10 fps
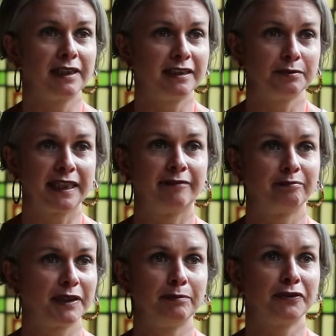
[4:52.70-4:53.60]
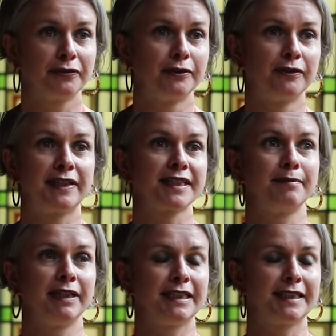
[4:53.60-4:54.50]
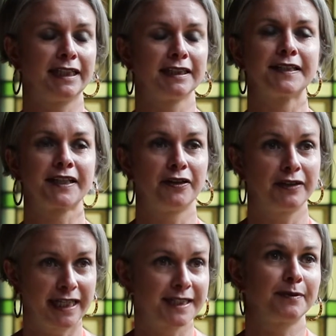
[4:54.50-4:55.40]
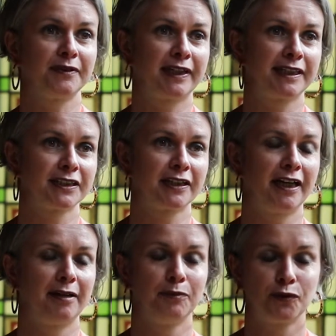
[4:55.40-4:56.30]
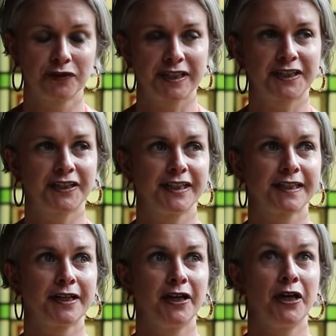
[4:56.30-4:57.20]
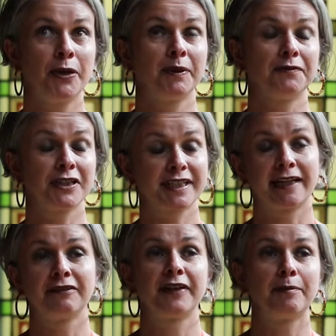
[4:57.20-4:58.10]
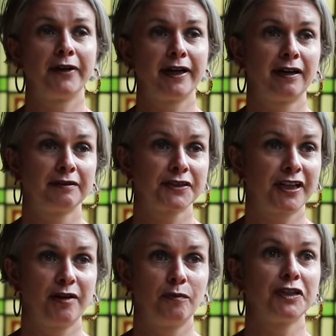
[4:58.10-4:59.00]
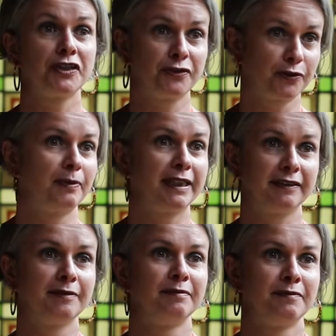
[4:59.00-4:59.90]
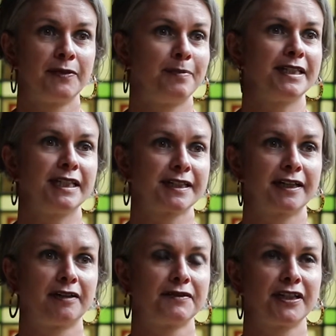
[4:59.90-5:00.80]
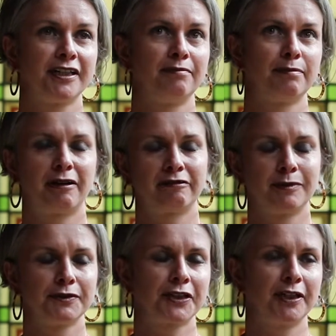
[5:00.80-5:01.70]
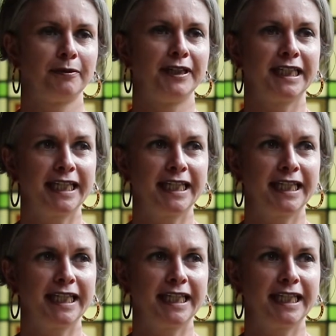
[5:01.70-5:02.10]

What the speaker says: believe we haven't been before, that's amazing. And so yes, we've had more visitors. We've just had February half term, which is normally the busiest half term apart from October in the